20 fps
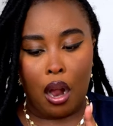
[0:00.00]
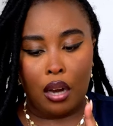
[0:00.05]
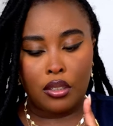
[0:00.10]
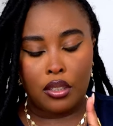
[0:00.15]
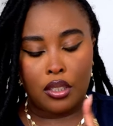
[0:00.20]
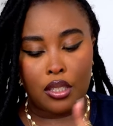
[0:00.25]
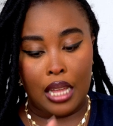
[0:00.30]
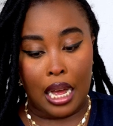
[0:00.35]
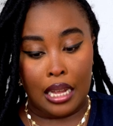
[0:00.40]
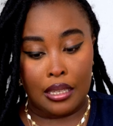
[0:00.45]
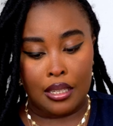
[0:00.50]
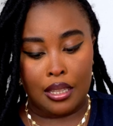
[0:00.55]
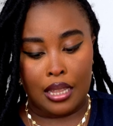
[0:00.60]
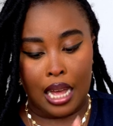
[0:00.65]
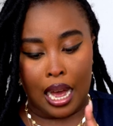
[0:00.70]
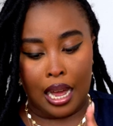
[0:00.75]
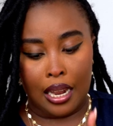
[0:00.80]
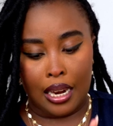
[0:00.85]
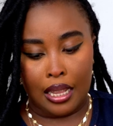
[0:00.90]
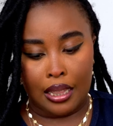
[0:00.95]
So that's
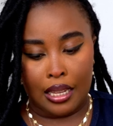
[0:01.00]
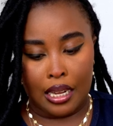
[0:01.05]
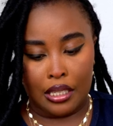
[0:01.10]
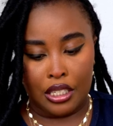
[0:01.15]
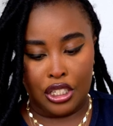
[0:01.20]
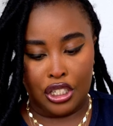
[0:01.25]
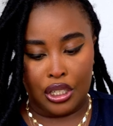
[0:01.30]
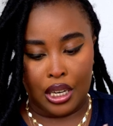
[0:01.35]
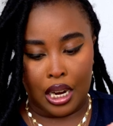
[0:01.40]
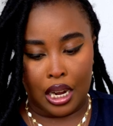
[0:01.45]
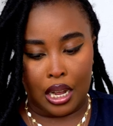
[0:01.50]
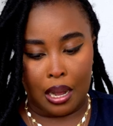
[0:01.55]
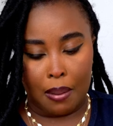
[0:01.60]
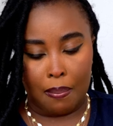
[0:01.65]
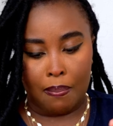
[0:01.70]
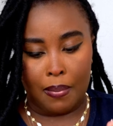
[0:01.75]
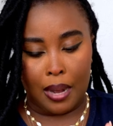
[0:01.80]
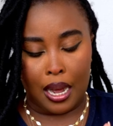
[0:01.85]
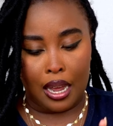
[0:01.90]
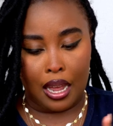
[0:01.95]
that. Let's check
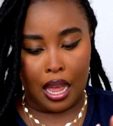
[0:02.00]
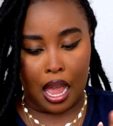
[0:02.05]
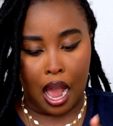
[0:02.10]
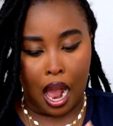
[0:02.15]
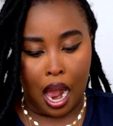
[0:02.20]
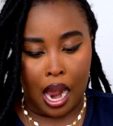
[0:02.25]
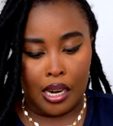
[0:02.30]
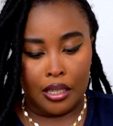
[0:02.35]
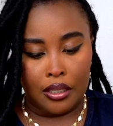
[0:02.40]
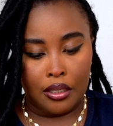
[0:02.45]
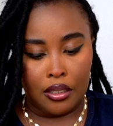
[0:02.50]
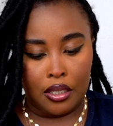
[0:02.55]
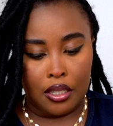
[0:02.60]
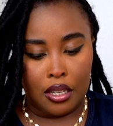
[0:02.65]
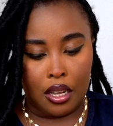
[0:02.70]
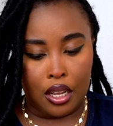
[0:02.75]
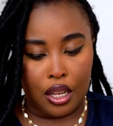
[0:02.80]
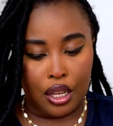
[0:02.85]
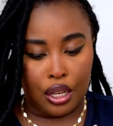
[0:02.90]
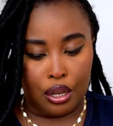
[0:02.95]
my
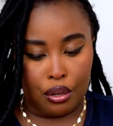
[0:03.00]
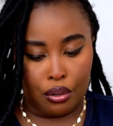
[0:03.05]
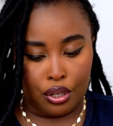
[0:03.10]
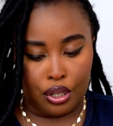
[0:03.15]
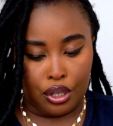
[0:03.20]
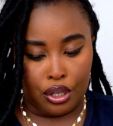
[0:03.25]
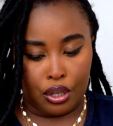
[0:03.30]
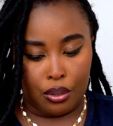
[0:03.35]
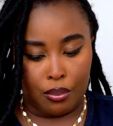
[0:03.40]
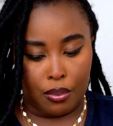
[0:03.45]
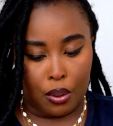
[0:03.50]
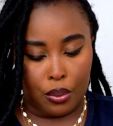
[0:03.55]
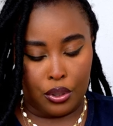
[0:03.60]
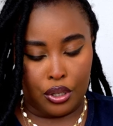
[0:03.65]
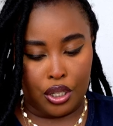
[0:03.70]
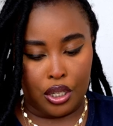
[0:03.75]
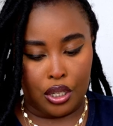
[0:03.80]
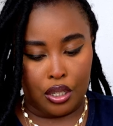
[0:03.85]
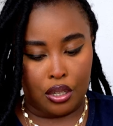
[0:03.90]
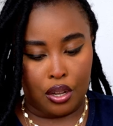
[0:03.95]
YouTube,
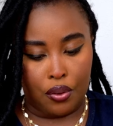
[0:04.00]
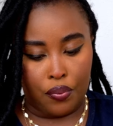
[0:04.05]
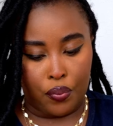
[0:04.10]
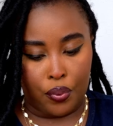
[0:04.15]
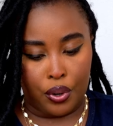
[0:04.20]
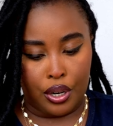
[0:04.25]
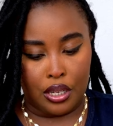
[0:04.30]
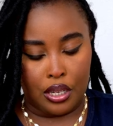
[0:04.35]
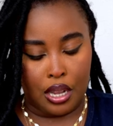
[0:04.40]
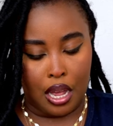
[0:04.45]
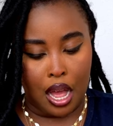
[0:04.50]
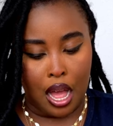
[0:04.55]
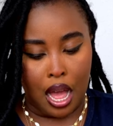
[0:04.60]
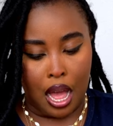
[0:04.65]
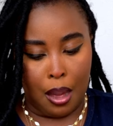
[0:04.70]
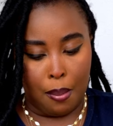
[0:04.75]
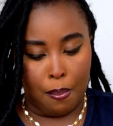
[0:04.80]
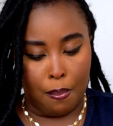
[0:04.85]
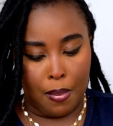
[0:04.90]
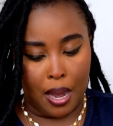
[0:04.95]
which is of course
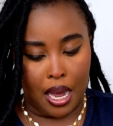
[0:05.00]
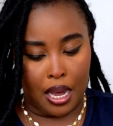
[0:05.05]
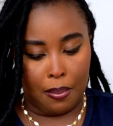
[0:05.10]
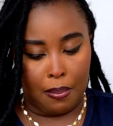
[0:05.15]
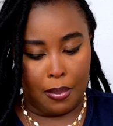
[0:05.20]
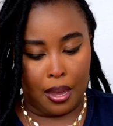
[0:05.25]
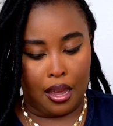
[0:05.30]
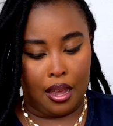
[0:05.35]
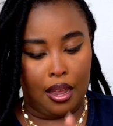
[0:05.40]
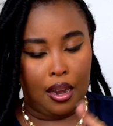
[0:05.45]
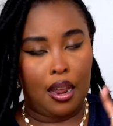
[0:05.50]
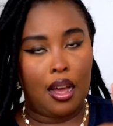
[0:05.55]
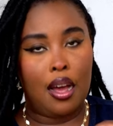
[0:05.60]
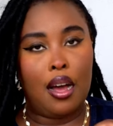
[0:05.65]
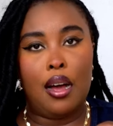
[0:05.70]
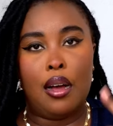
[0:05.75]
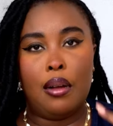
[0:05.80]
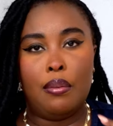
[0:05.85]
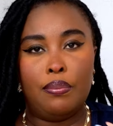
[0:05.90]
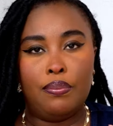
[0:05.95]
my main
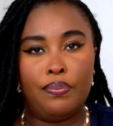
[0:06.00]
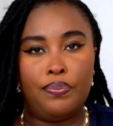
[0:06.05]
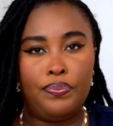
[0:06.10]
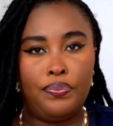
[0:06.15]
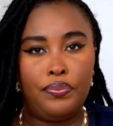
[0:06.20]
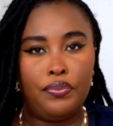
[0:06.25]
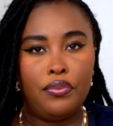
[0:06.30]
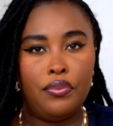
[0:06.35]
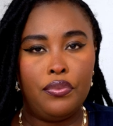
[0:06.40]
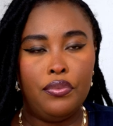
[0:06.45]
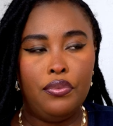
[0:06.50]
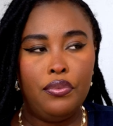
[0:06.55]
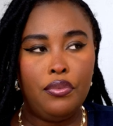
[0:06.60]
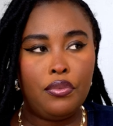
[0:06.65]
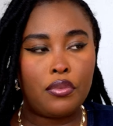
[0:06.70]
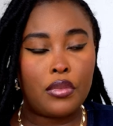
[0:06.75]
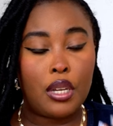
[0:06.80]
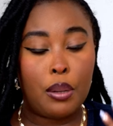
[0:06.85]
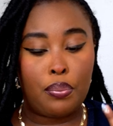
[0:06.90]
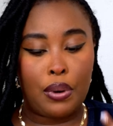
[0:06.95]

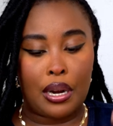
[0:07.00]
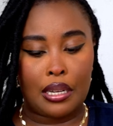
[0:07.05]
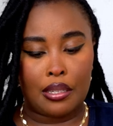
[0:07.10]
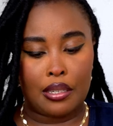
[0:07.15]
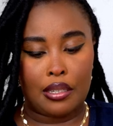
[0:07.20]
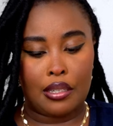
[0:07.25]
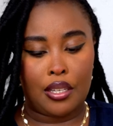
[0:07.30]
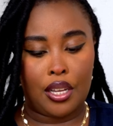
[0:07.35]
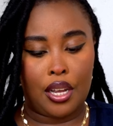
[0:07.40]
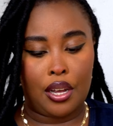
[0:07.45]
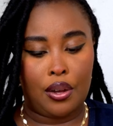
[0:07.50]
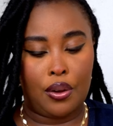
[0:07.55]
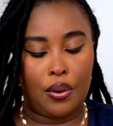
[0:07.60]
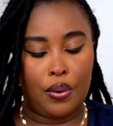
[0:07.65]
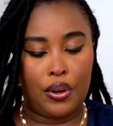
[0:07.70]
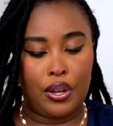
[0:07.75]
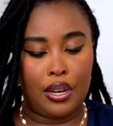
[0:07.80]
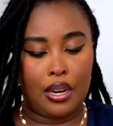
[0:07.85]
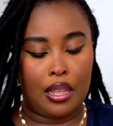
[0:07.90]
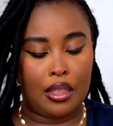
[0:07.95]
presence here
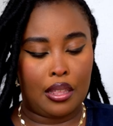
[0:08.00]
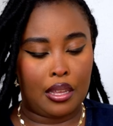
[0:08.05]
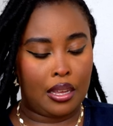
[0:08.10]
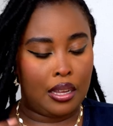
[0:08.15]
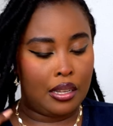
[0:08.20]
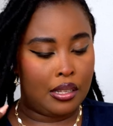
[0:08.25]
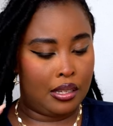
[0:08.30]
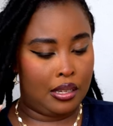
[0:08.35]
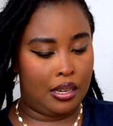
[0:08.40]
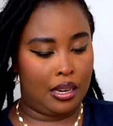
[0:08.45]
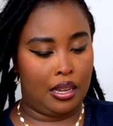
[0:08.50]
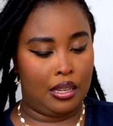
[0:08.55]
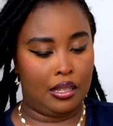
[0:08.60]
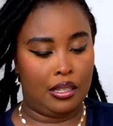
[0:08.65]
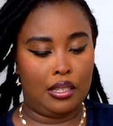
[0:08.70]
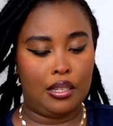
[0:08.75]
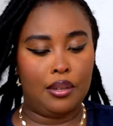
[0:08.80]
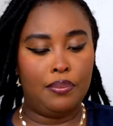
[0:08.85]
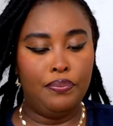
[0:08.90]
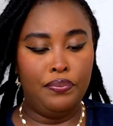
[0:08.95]
on the
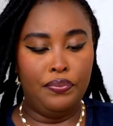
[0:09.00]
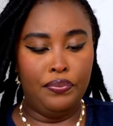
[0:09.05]
internet.